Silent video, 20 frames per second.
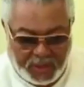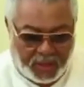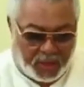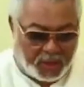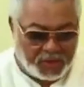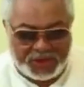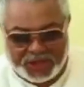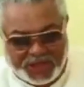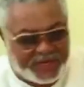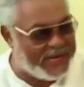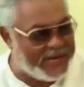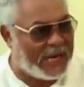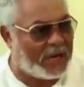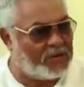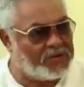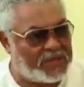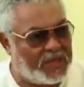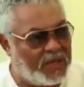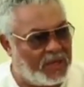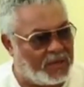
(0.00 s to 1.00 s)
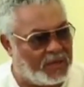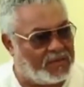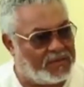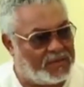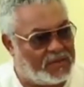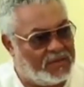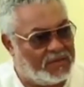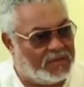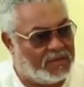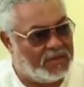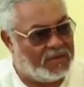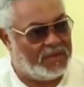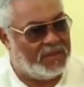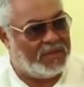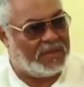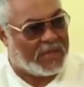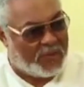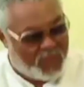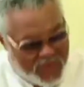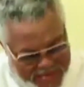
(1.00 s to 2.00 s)
unchain ourselves?
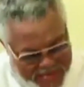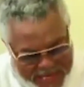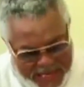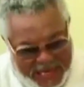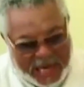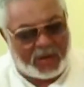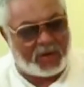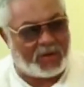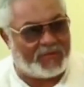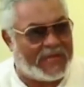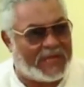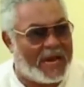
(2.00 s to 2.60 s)
Can we get out of